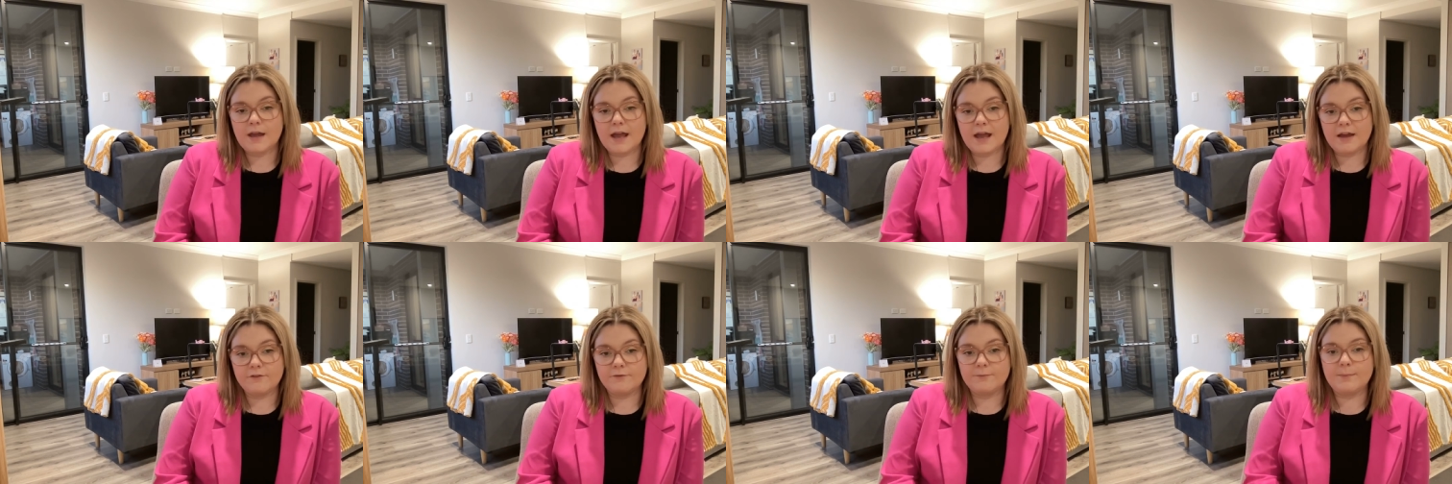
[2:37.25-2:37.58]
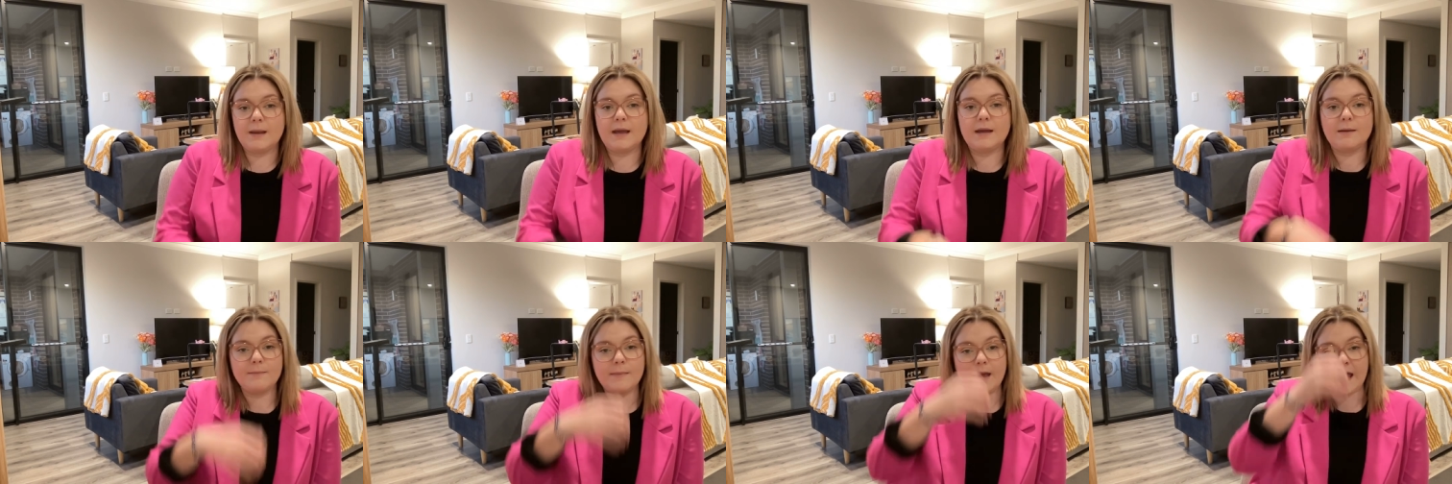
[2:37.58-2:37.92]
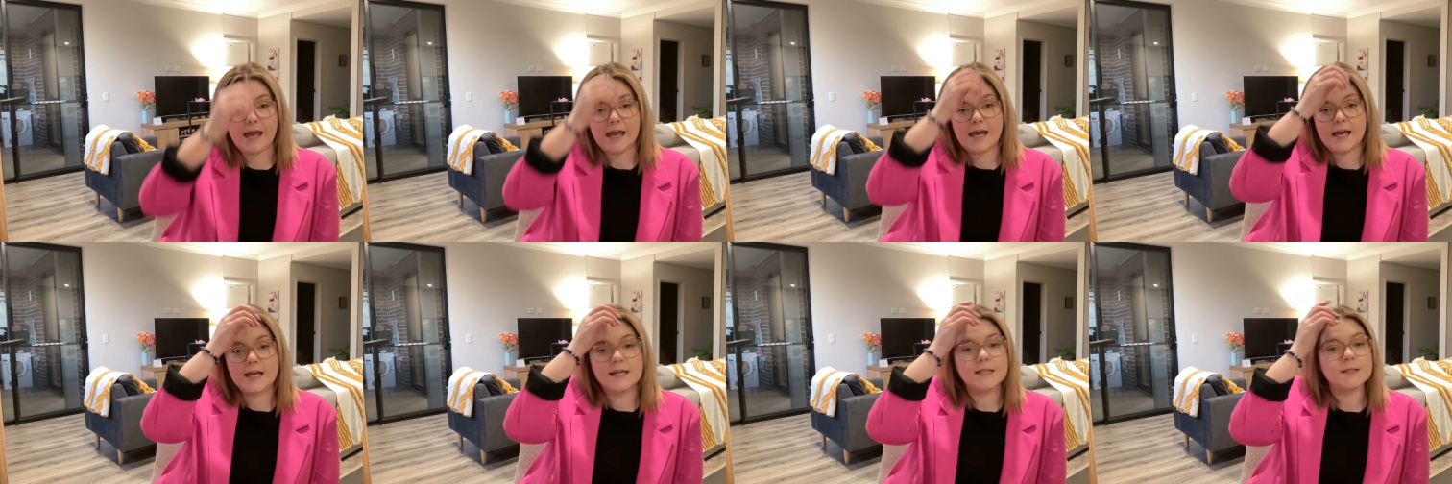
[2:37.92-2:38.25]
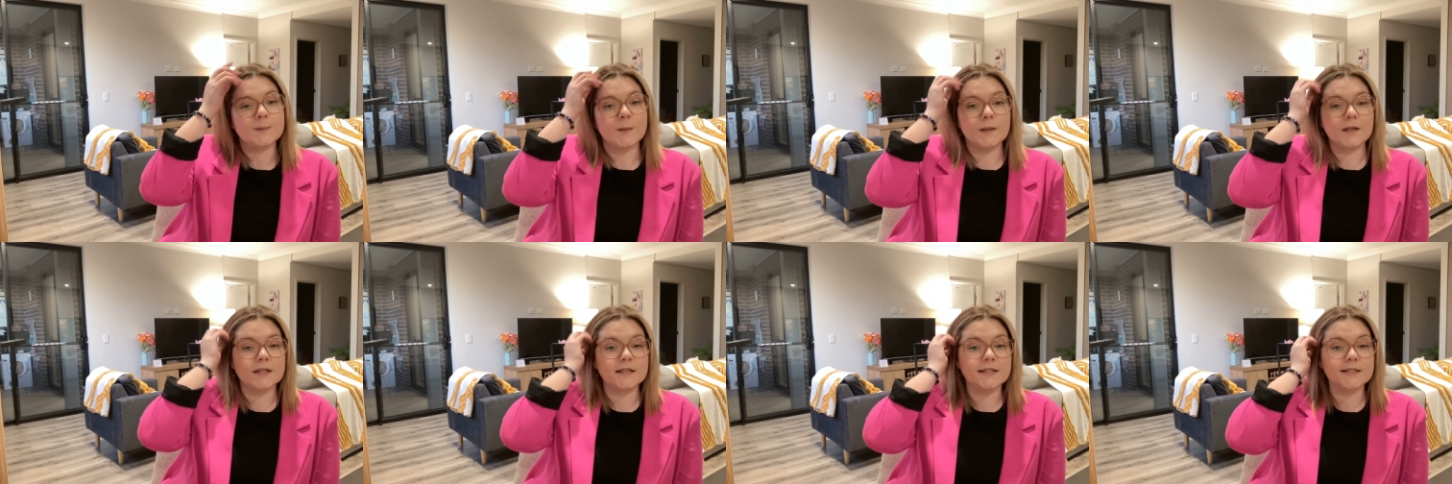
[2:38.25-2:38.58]
FBME, as
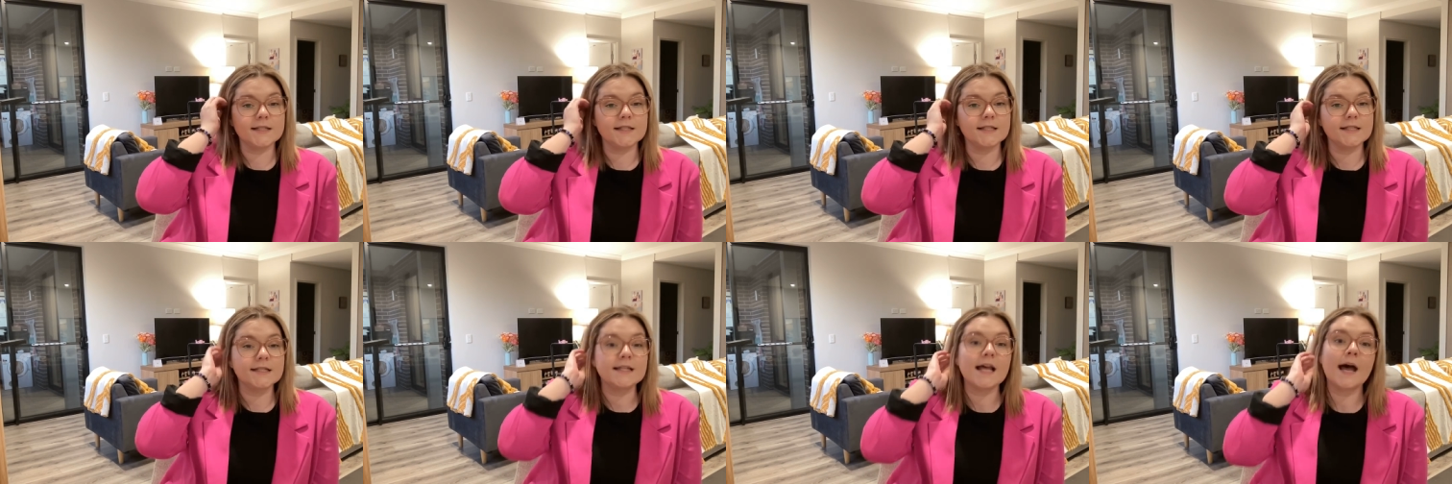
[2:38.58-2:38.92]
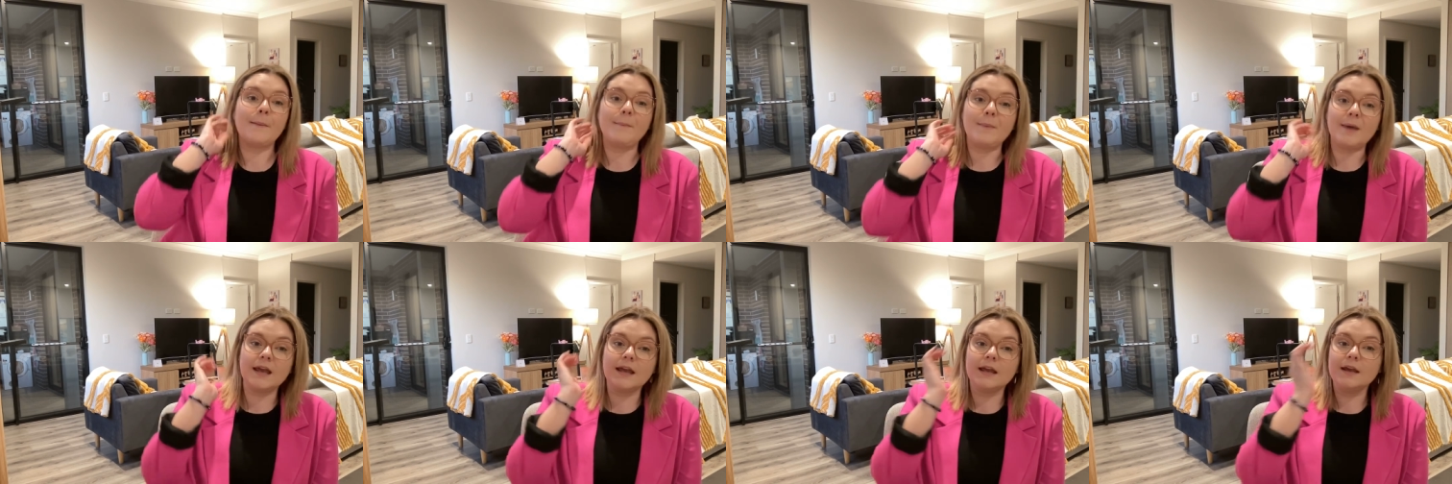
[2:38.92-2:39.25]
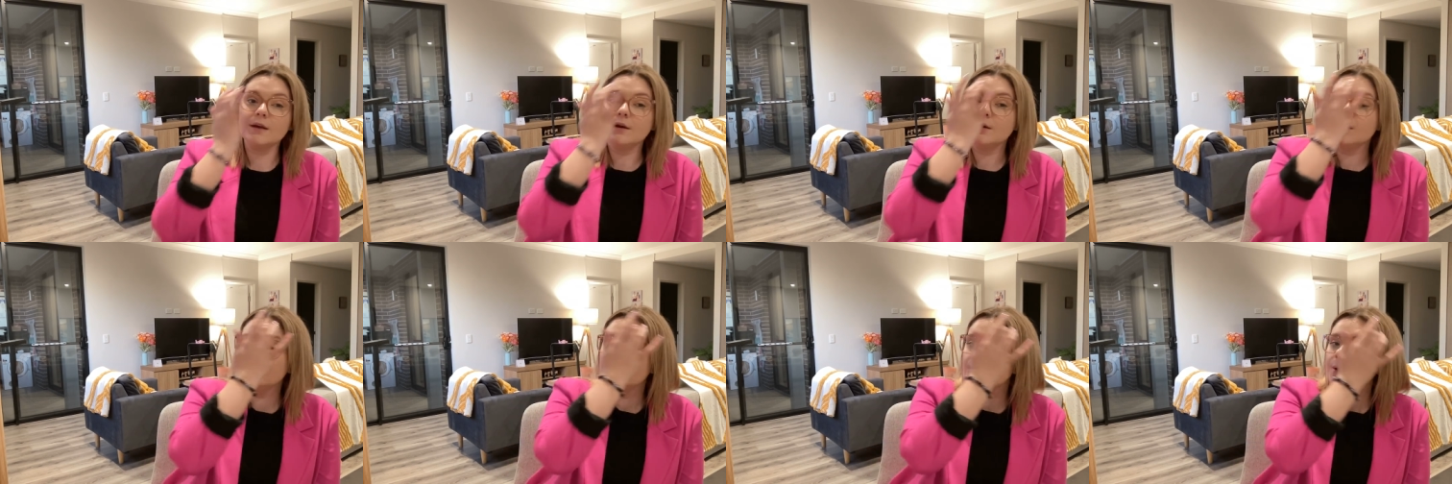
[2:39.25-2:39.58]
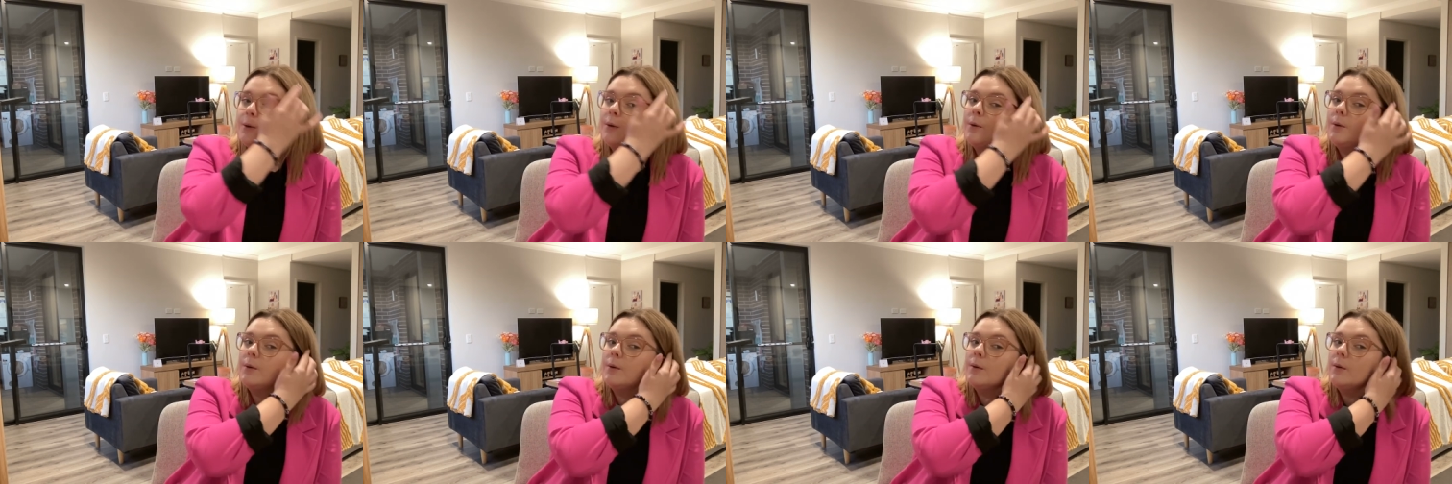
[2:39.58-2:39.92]
well as Sammy,
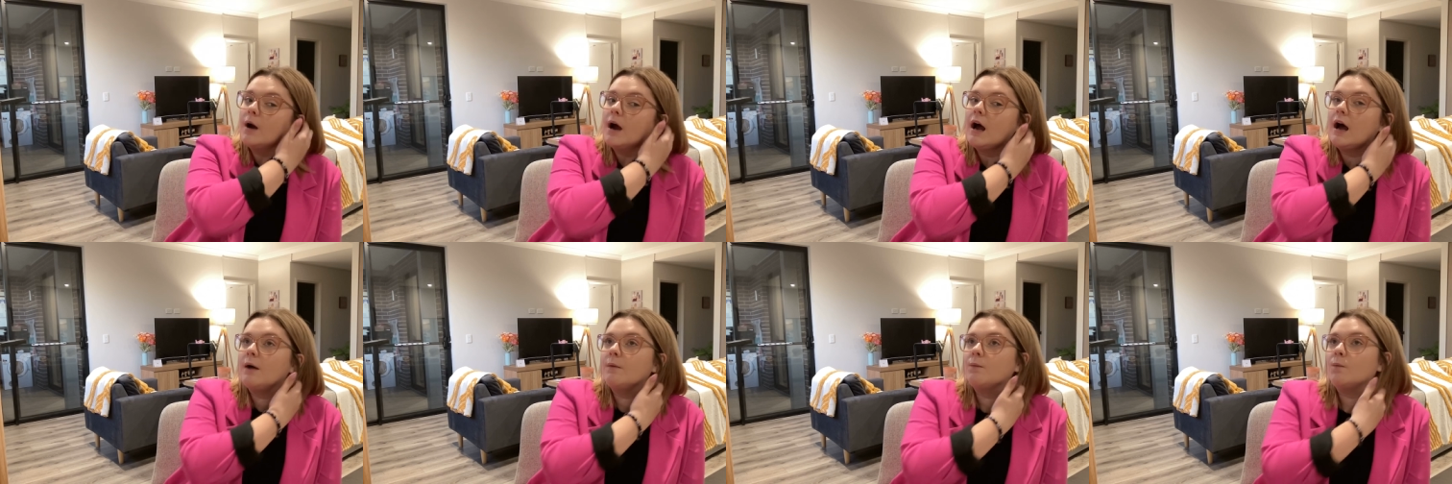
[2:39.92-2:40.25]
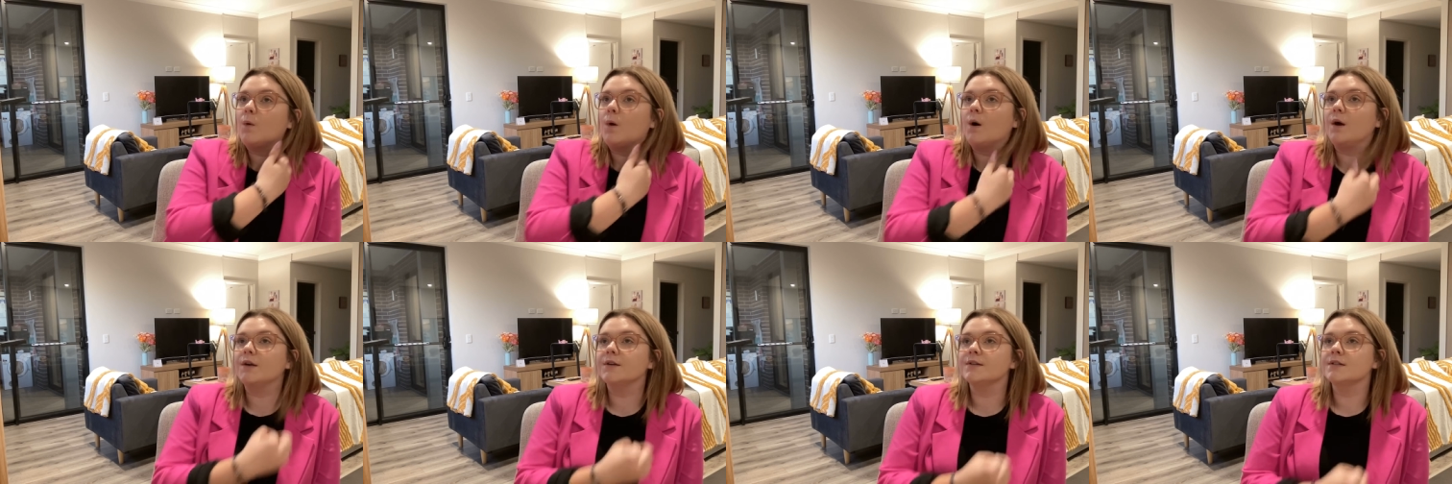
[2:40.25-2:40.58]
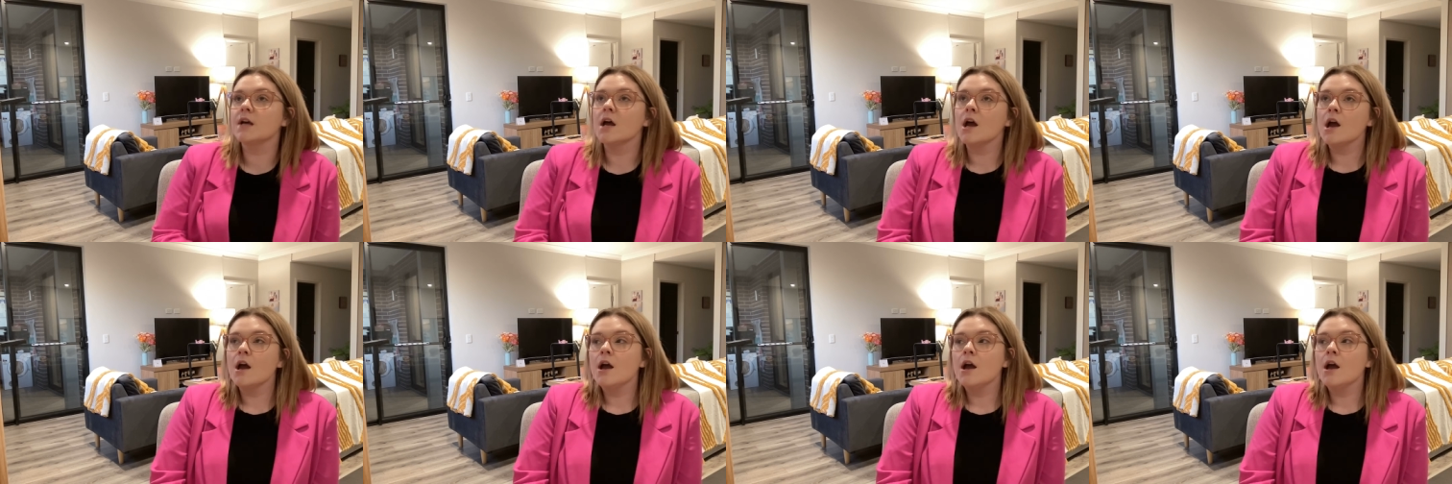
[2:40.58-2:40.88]
who was